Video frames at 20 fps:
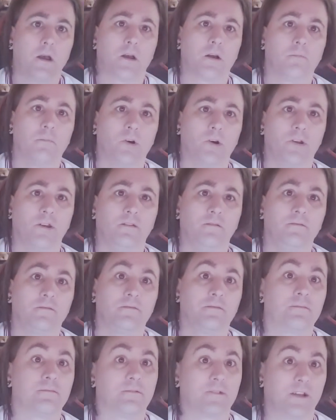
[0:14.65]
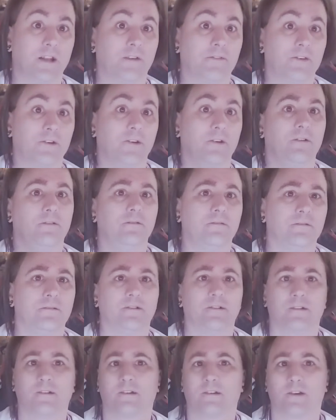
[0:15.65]
Morning, good afternoon,
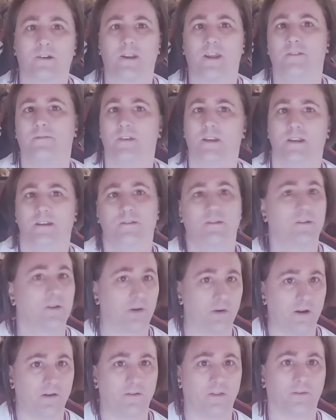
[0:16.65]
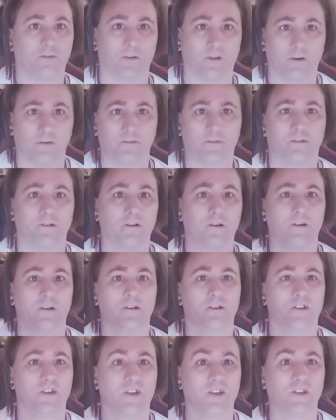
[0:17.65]
good evening, wherever the fluff
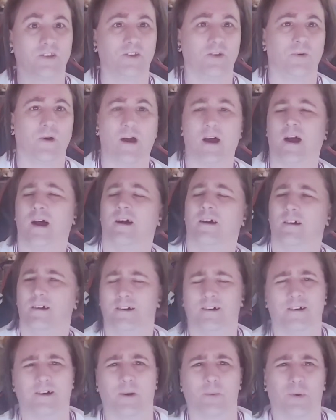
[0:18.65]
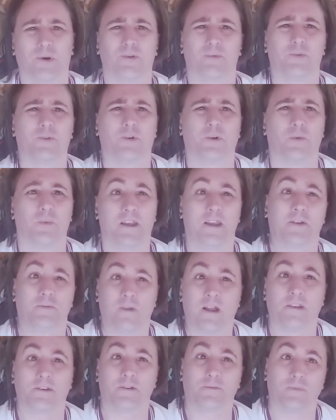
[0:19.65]
you are. And welcome to a weird
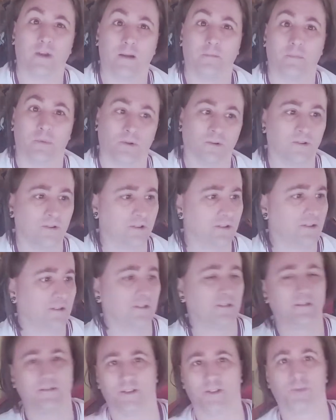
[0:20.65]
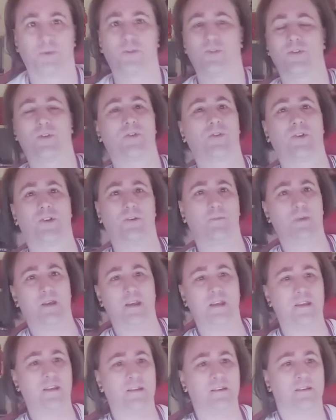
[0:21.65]
random ramble. This one's just going to
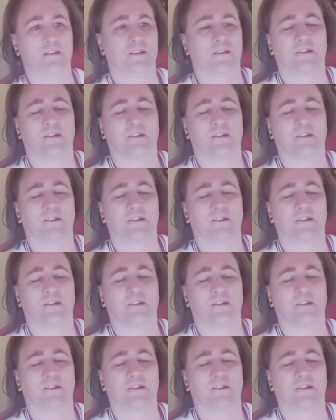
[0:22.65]
be